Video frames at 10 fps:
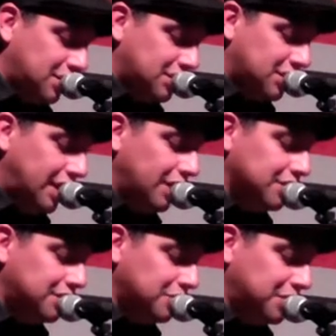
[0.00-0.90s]
She held
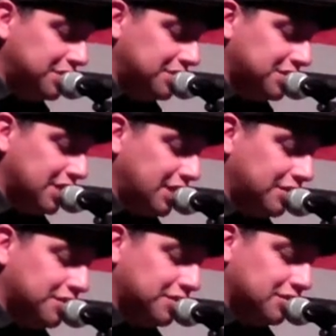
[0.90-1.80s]
the two bunches
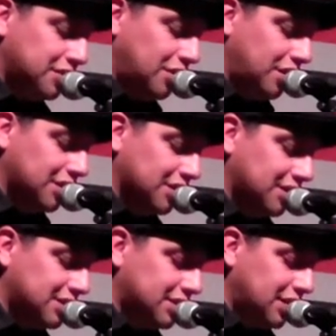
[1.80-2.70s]
together, the dark
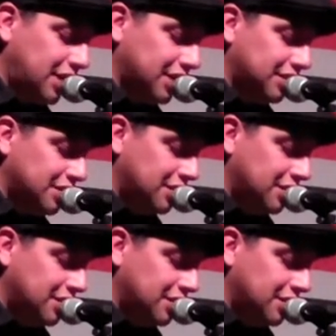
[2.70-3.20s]
against the light,